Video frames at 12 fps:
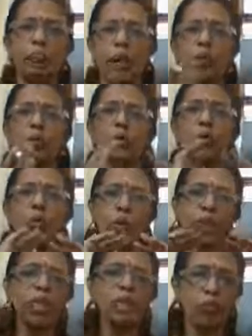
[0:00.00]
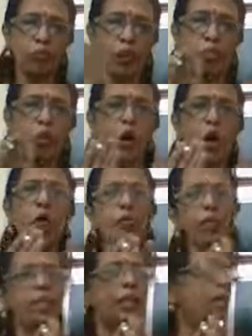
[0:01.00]
brown coating is formed
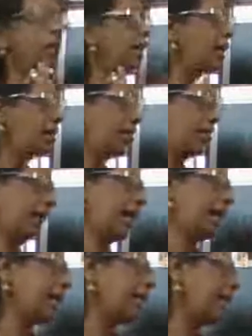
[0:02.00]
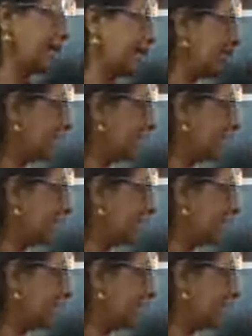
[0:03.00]
over the iron nail.